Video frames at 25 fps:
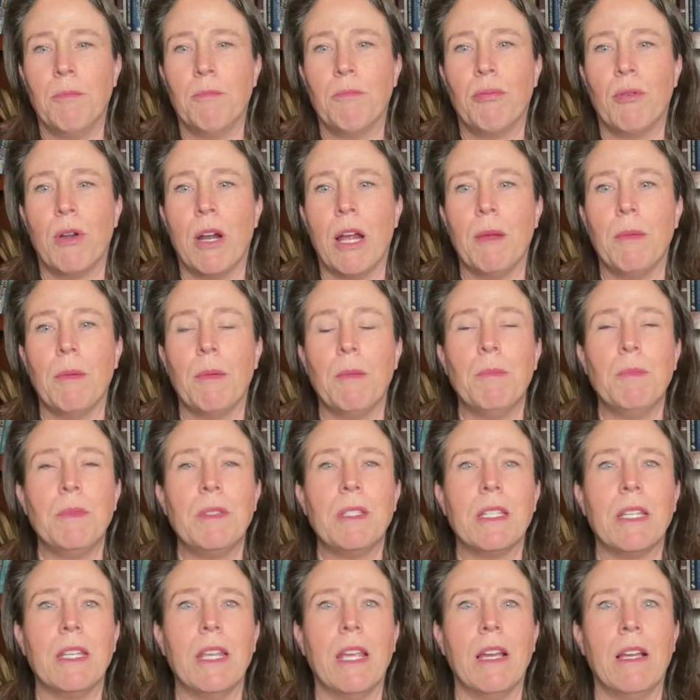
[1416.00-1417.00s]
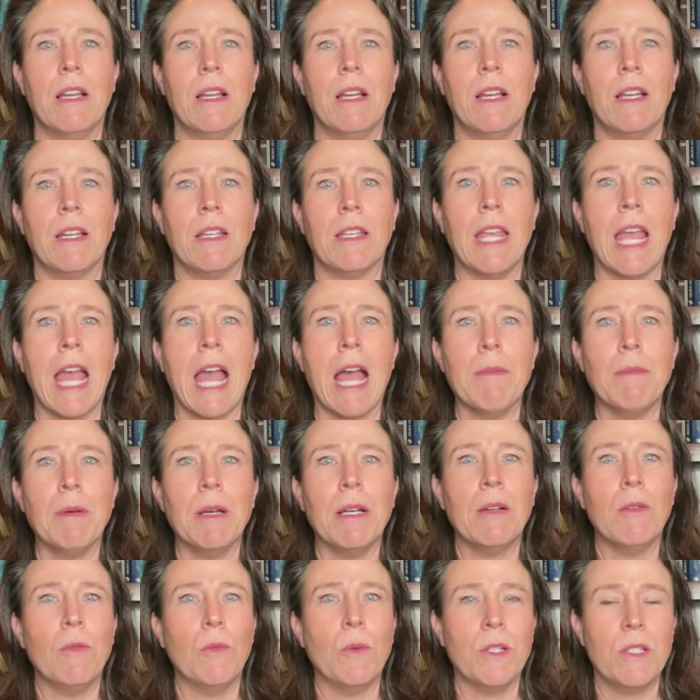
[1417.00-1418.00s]
problems.
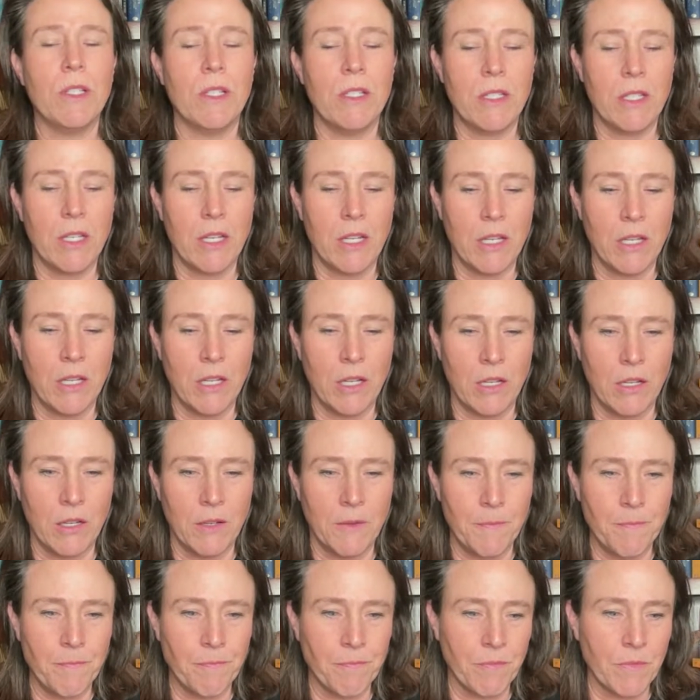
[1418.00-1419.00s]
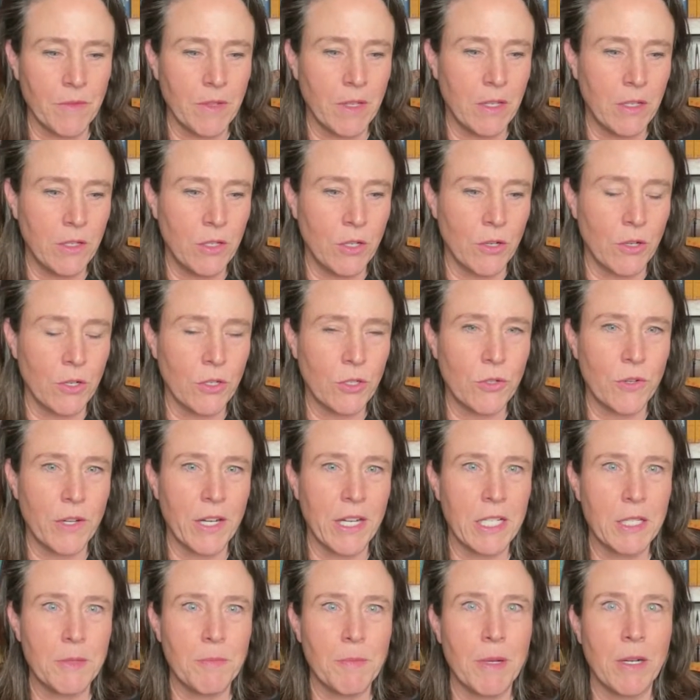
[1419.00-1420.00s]
GABA, which is a
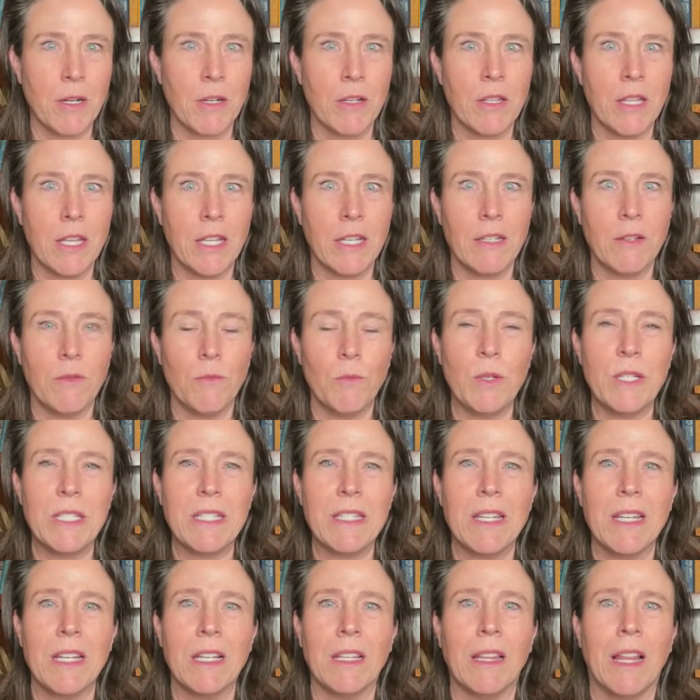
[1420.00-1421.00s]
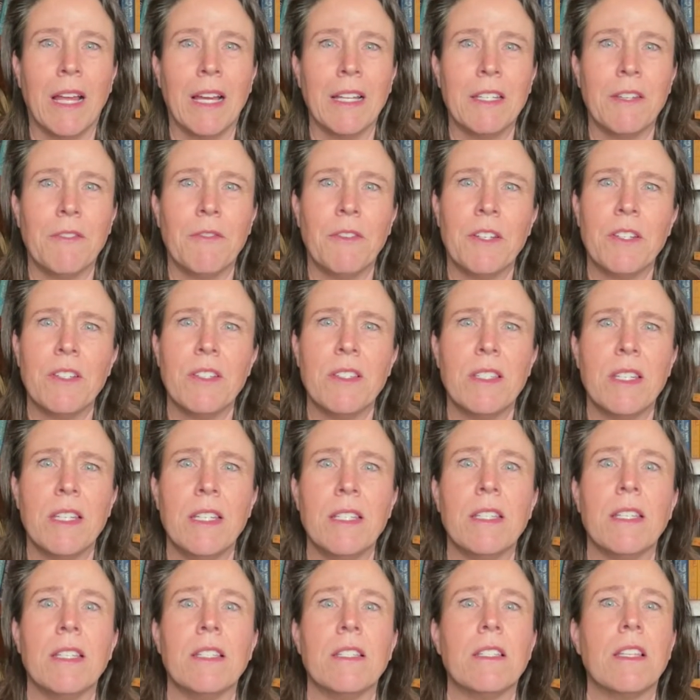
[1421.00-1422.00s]
neurotransmitter that we see a lot,
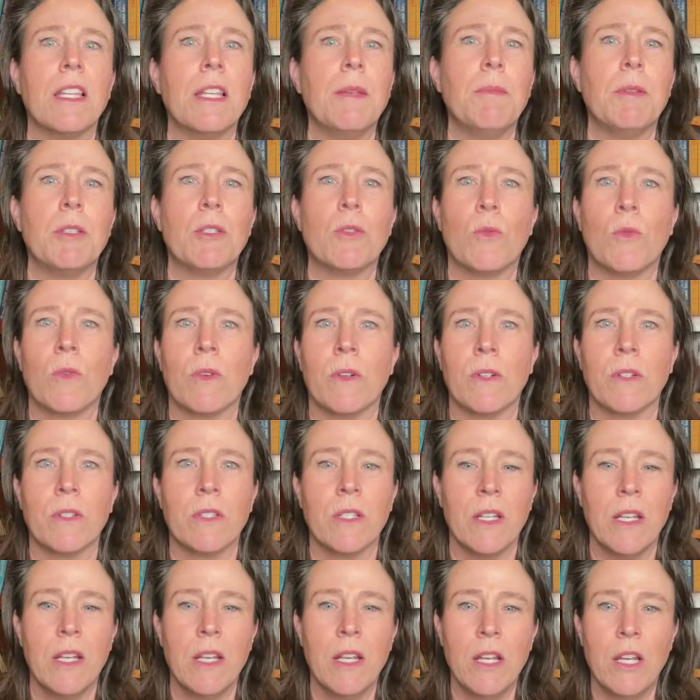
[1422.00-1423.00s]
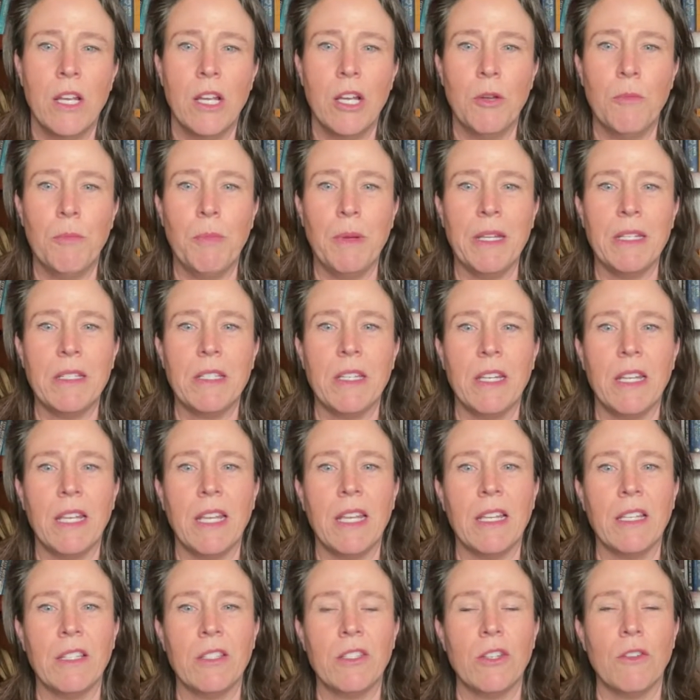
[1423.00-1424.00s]
deficiencies in sleep disorders,
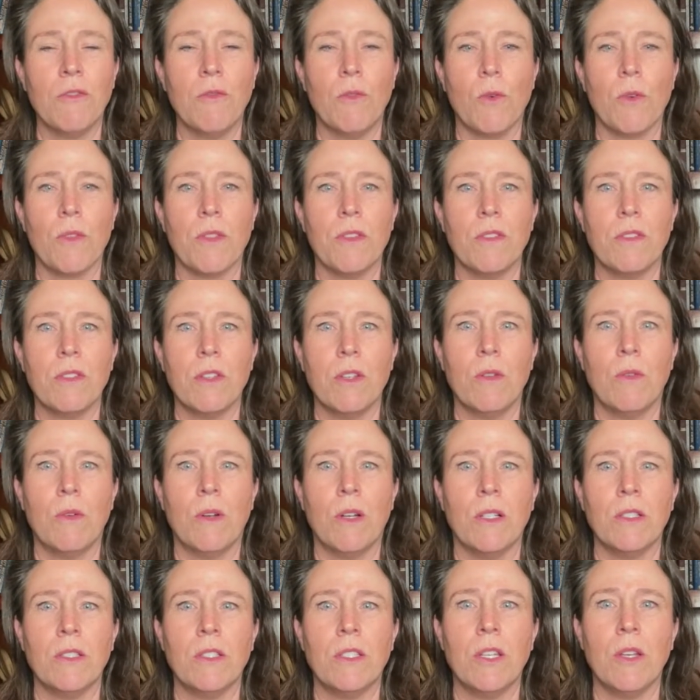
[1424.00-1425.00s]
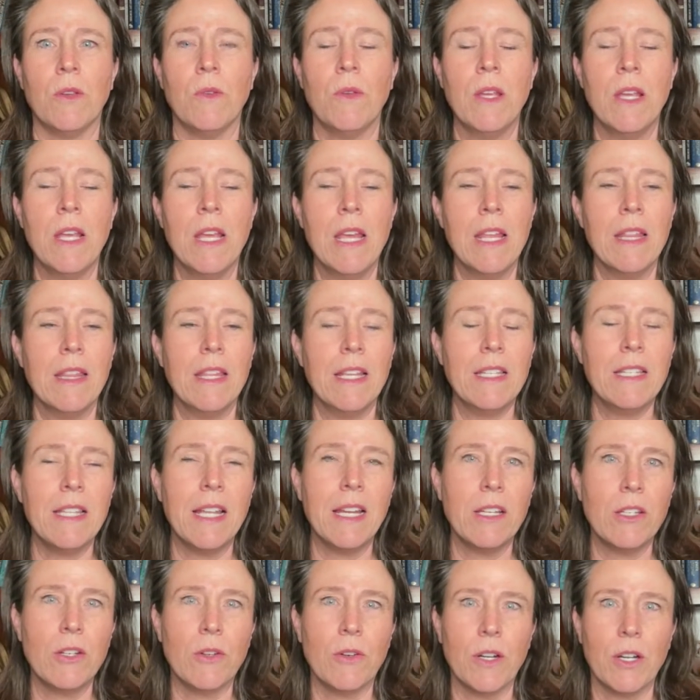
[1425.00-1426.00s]
obesity, and so forth and so on. So these
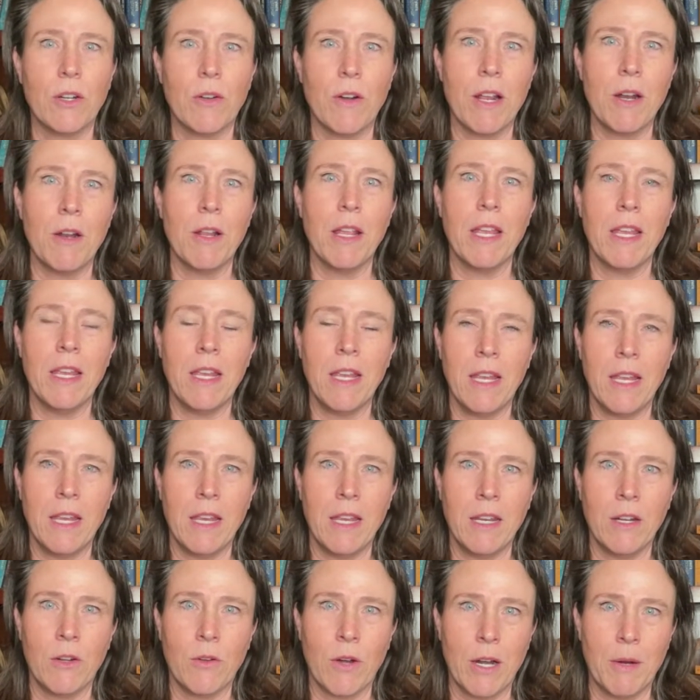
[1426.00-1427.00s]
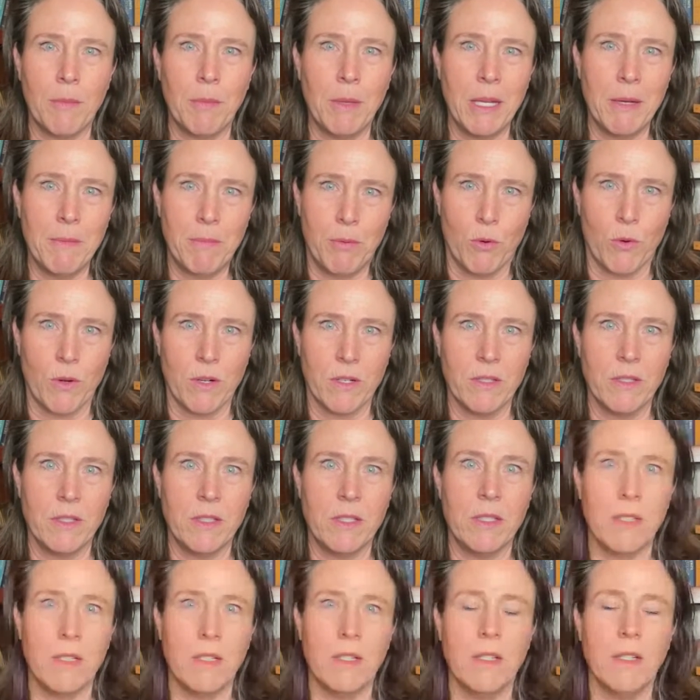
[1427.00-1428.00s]
things are incredibly
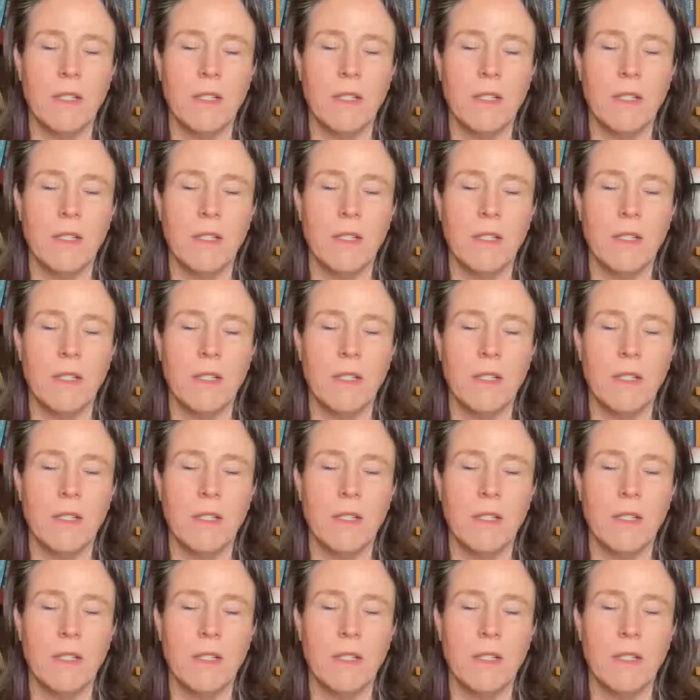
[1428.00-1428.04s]
important.